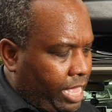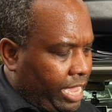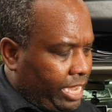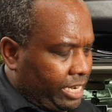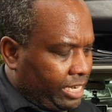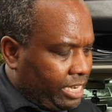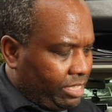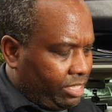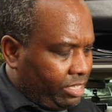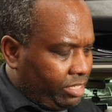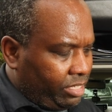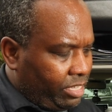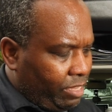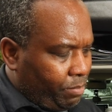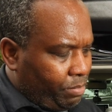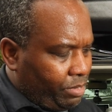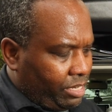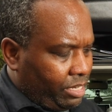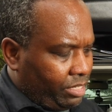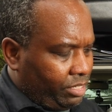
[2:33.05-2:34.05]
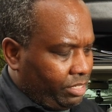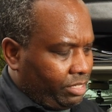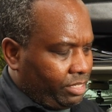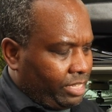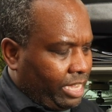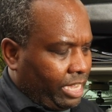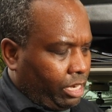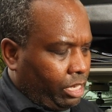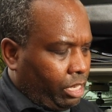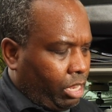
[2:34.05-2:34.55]
I got this safe because it's
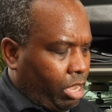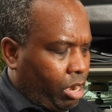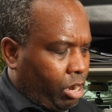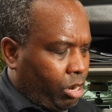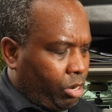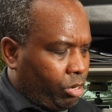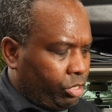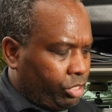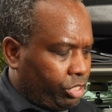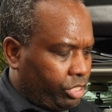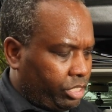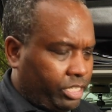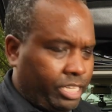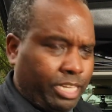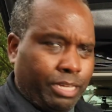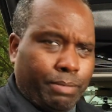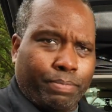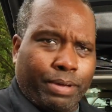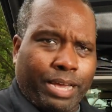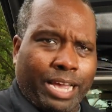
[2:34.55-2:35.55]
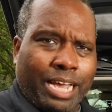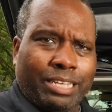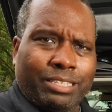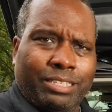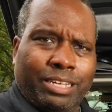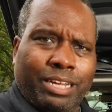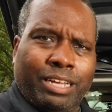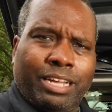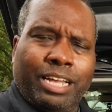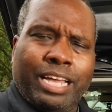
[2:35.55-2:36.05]
got large
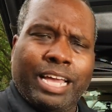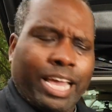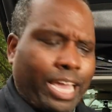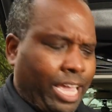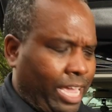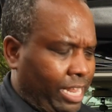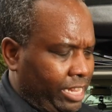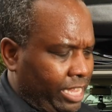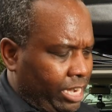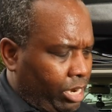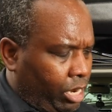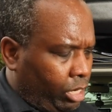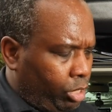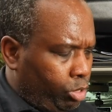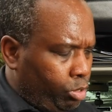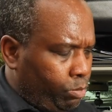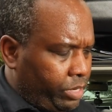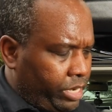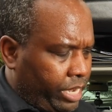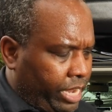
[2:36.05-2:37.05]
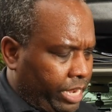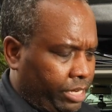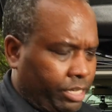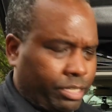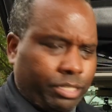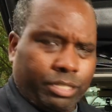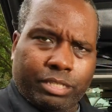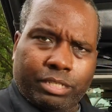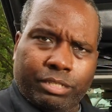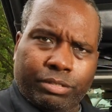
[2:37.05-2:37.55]
keypads and they're
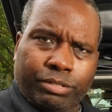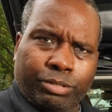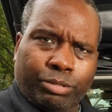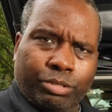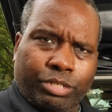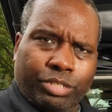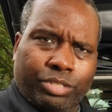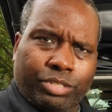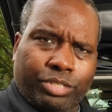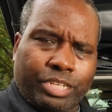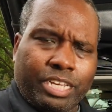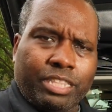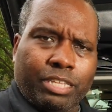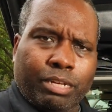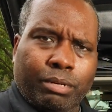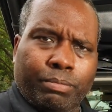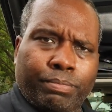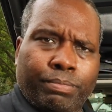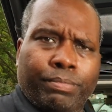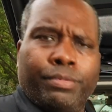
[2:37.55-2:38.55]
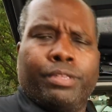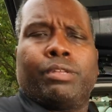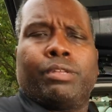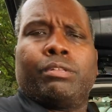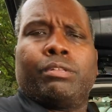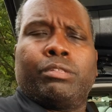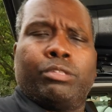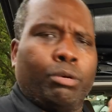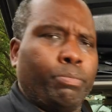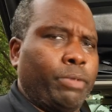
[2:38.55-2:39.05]
illuminated. You can see them
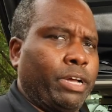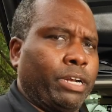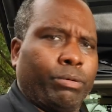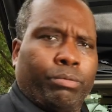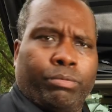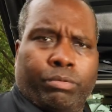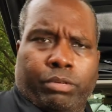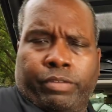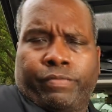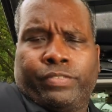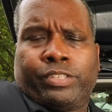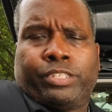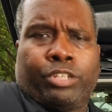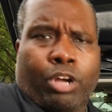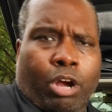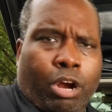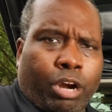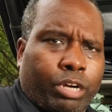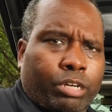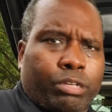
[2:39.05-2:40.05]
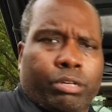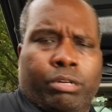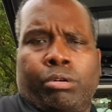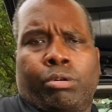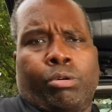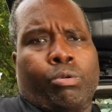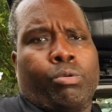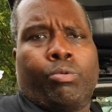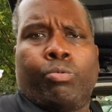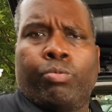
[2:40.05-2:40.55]
no matter if it's dark
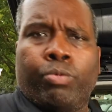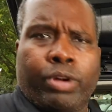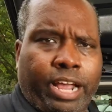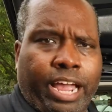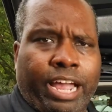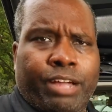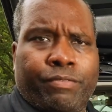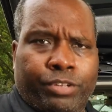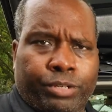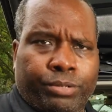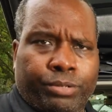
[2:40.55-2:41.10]
or what have